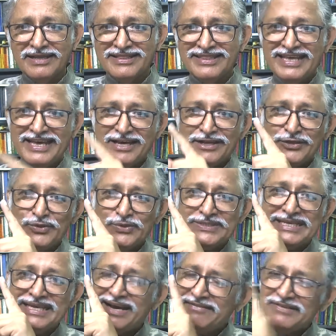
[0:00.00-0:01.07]
they are
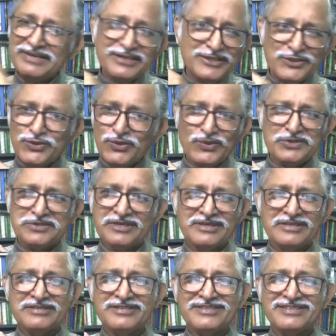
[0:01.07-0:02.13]
using our
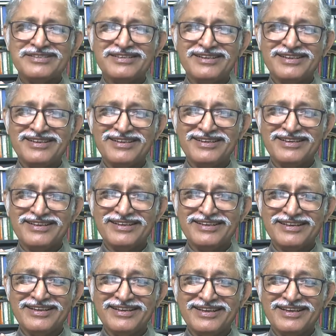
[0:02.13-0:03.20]
resources,
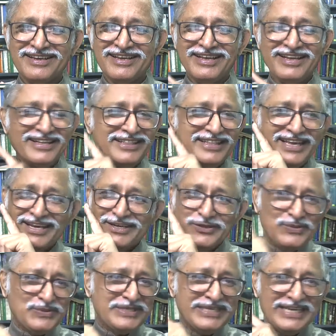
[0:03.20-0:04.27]
they are
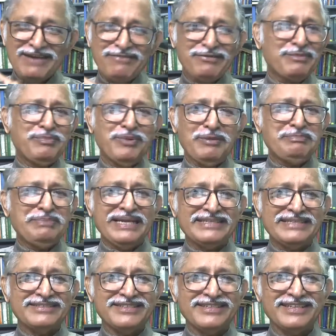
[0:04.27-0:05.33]
using our
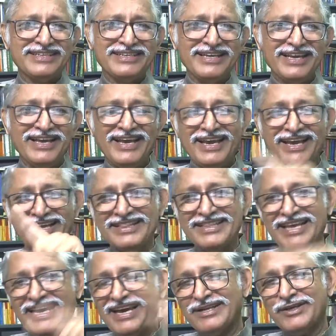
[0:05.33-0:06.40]
pulpit,
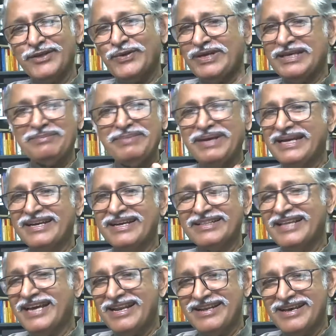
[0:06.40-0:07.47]
and they are growing bigger
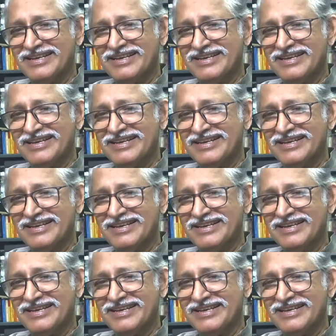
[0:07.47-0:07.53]
than